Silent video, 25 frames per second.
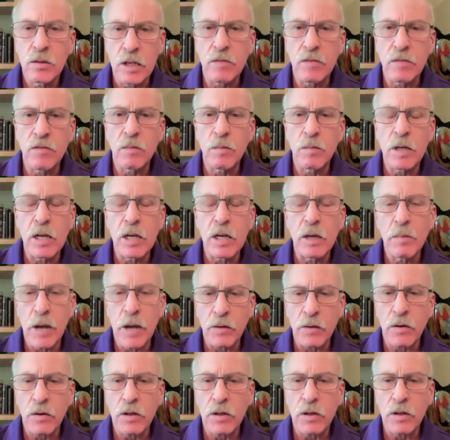given me a
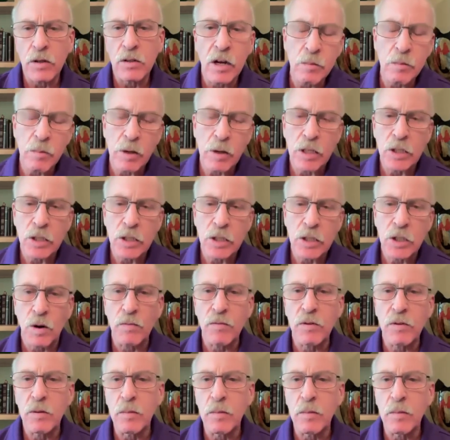pancreatic paste
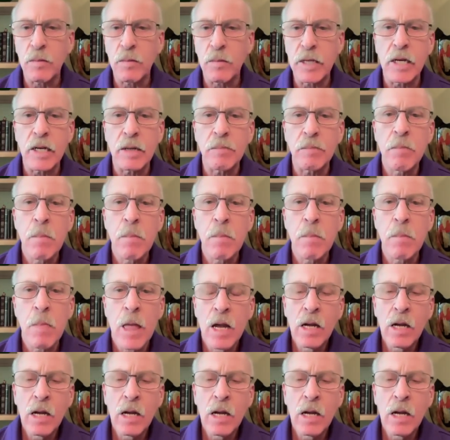right from the beginning.